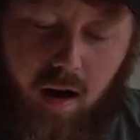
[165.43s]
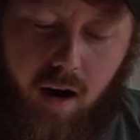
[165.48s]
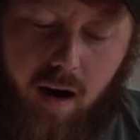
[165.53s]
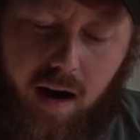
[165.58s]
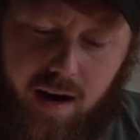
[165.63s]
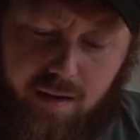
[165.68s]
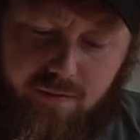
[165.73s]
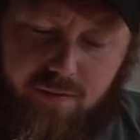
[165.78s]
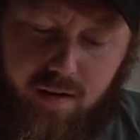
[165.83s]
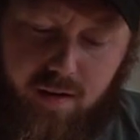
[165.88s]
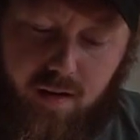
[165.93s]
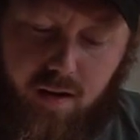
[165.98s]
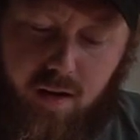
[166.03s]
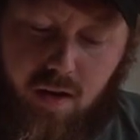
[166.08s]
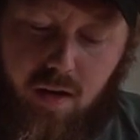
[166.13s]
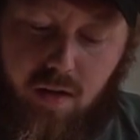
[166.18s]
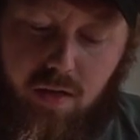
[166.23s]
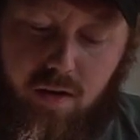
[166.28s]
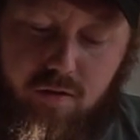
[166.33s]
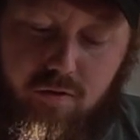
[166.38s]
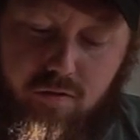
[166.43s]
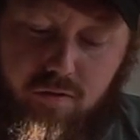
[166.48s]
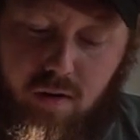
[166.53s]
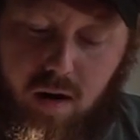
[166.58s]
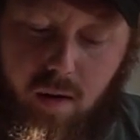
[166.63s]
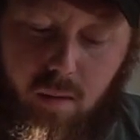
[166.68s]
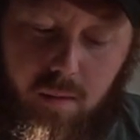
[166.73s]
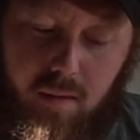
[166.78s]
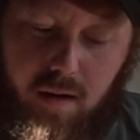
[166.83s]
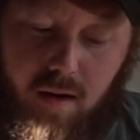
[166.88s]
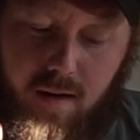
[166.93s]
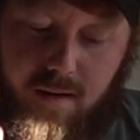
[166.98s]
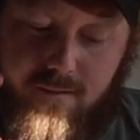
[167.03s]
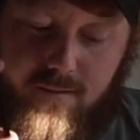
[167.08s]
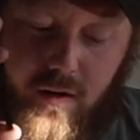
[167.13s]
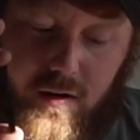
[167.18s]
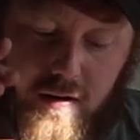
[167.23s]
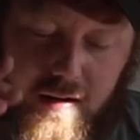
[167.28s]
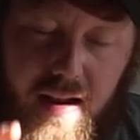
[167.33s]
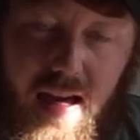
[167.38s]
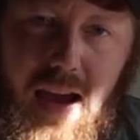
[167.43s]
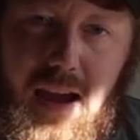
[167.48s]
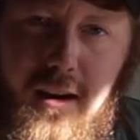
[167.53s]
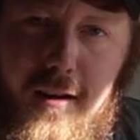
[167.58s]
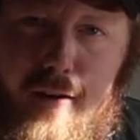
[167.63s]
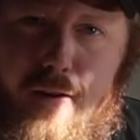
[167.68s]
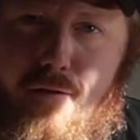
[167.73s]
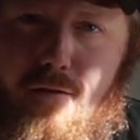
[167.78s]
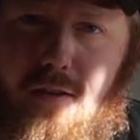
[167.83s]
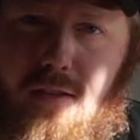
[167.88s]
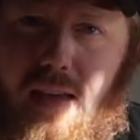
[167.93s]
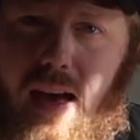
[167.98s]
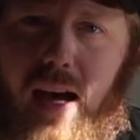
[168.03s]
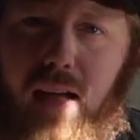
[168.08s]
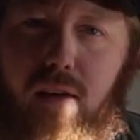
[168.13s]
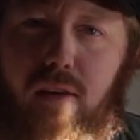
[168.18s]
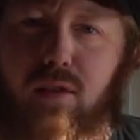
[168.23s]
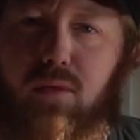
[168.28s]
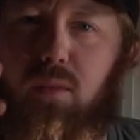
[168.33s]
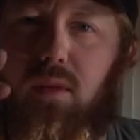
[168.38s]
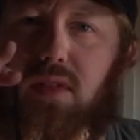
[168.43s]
offered the drone for $900